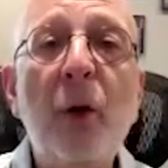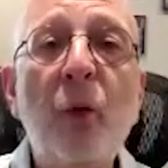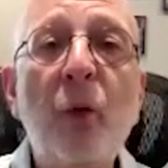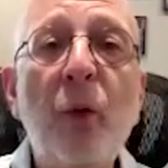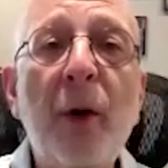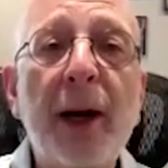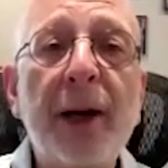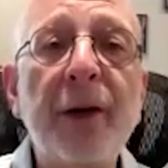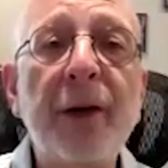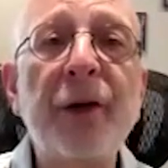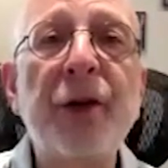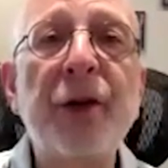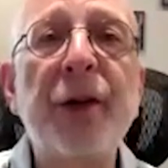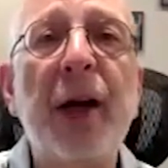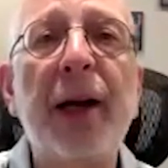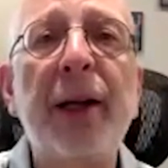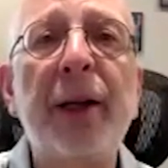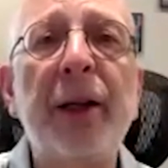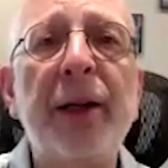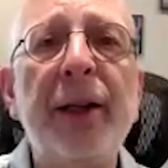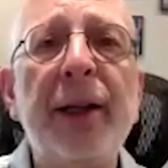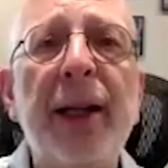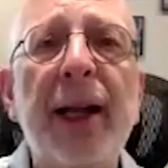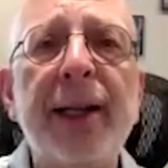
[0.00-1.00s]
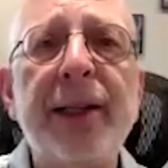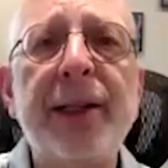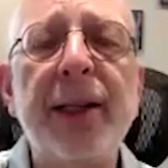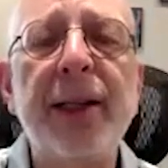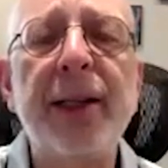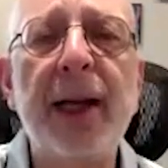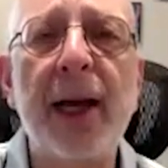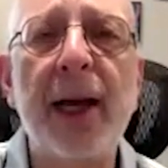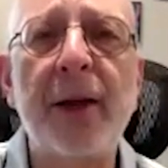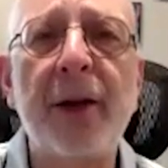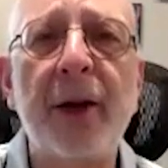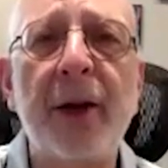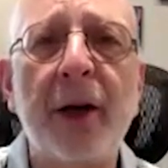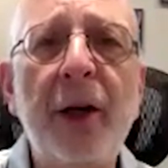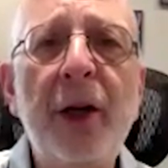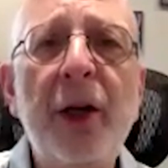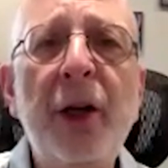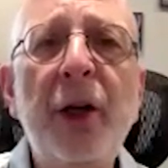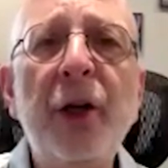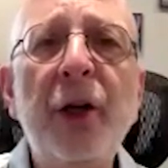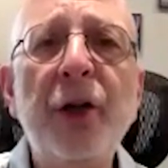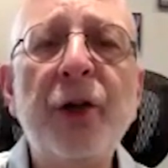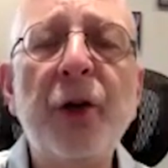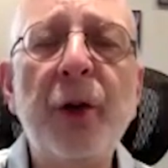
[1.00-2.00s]
Reconciling that together
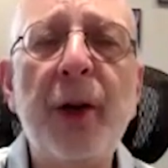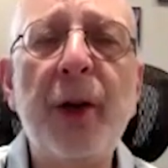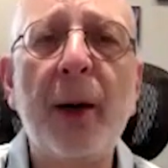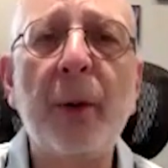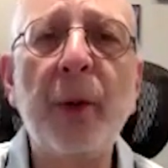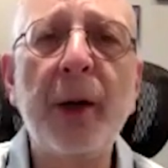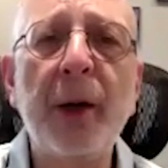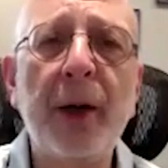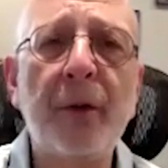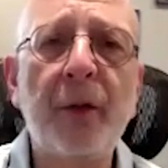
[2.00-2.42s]
so that we